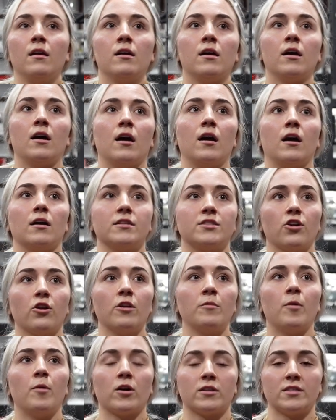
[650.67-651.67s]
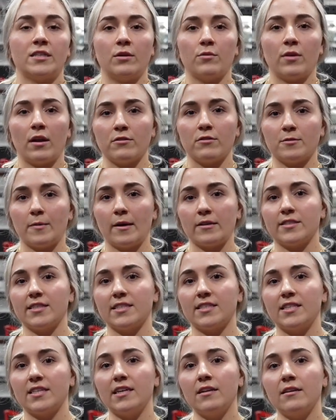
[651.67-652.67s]
I started boxing when I was about
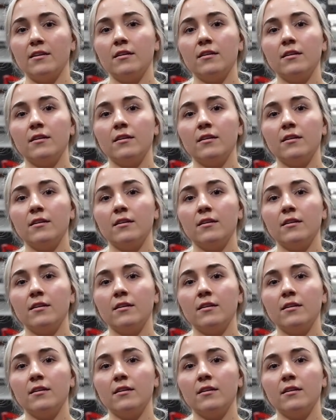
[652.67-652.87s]
16,